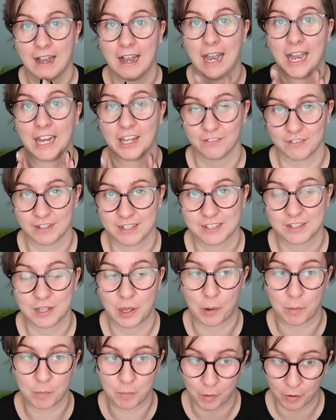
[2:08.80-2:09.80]
love it
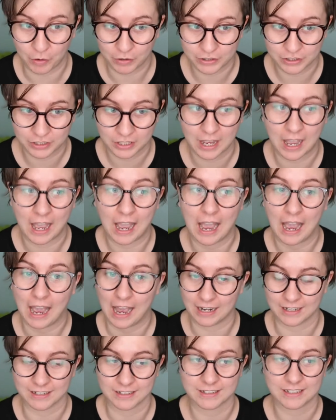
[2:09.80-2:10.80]
so much.
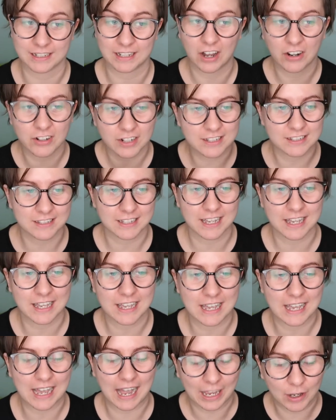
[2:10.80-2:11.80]
And
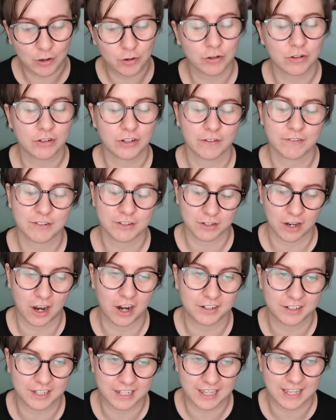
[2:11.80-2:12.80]
honestly, I couldn't have
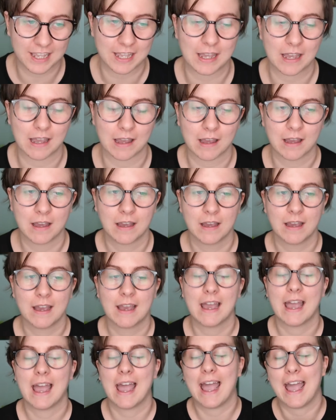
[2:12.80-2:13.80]
started the year
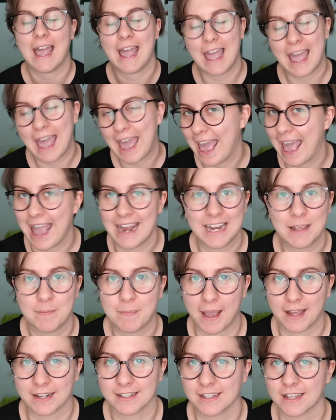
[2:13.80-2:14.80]
any
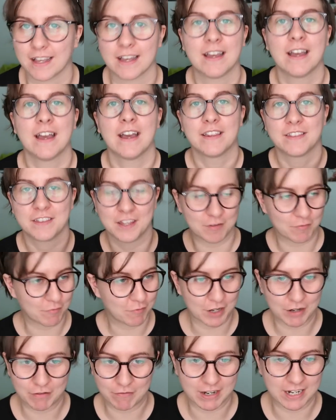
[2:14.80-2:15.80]
better than
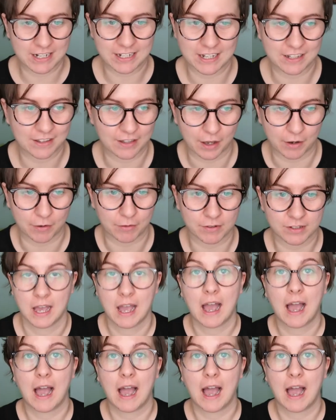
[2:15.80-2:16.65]
rereading those.